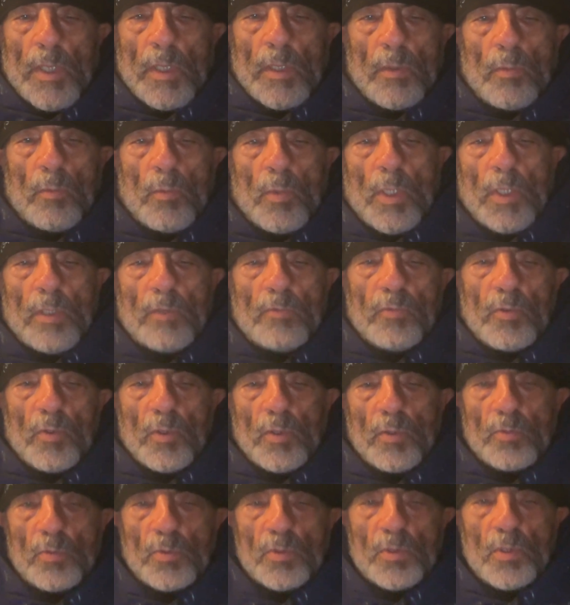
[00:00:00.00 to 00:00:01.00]
and wait
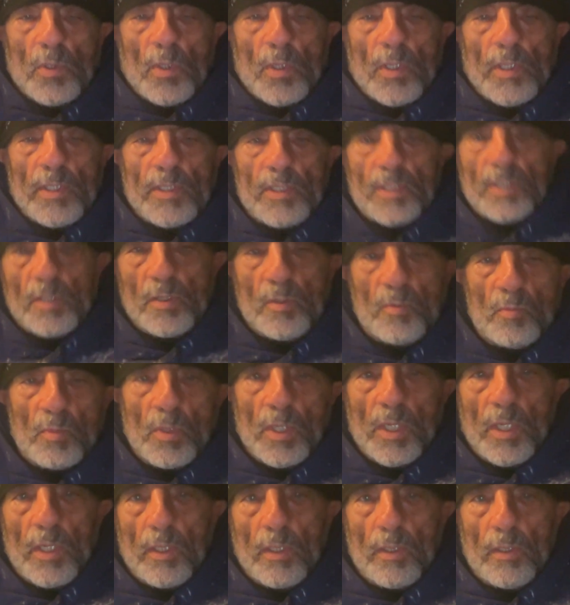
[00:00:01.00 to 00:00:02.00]
for it to solicit
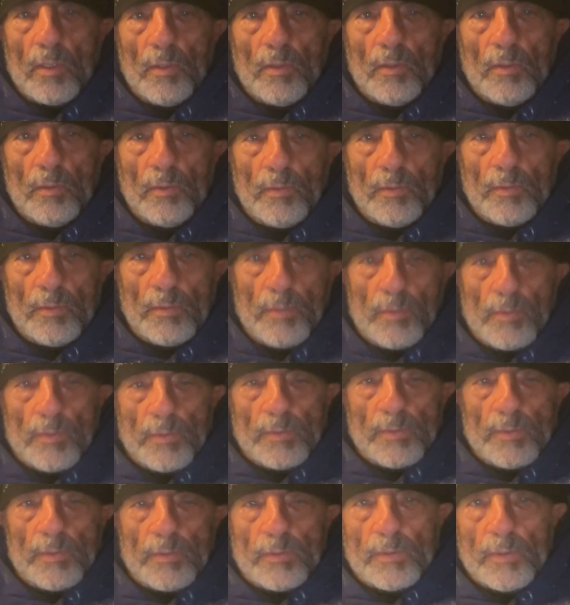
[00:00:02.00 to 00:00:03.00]
me
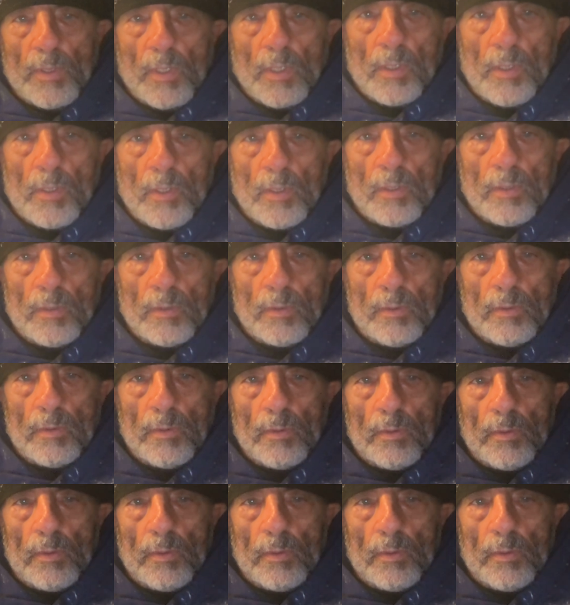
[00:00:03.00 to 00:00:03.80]
to